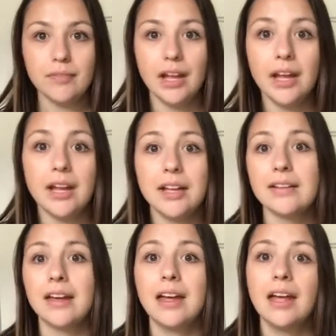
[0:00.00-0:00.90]
And
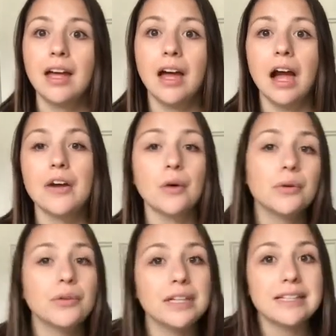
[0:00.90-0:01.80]
I don't
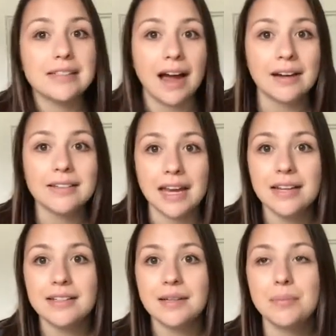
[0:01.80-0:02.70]
know the exact
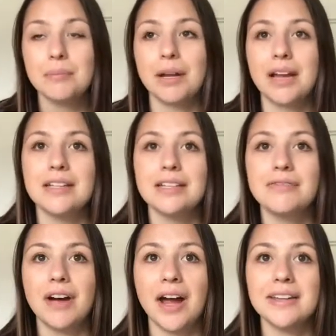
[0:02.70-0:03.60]
date, but I did
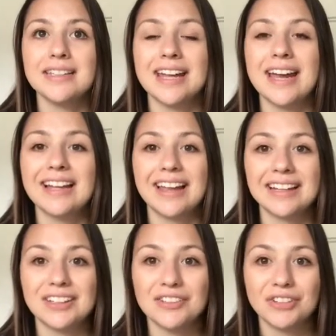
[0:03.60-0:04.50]
find today,
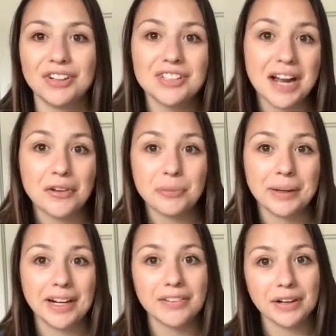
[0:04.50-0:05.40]
like, the first
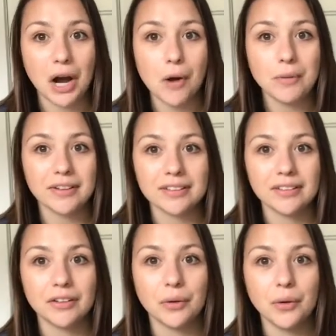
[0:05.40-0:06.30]
houseplant I ever got was like
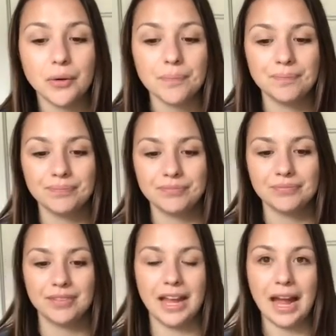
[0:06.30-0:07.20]
this little
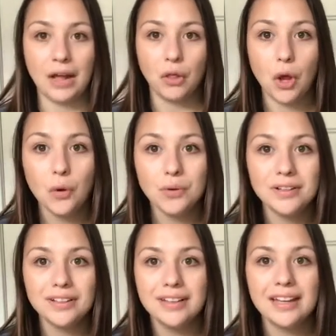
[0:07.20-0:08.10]
aloe,
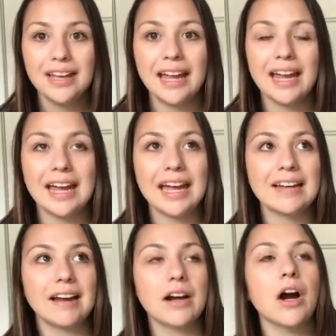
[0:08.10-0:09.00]
and
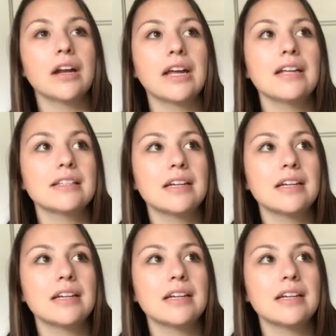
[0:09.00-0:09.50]
I got it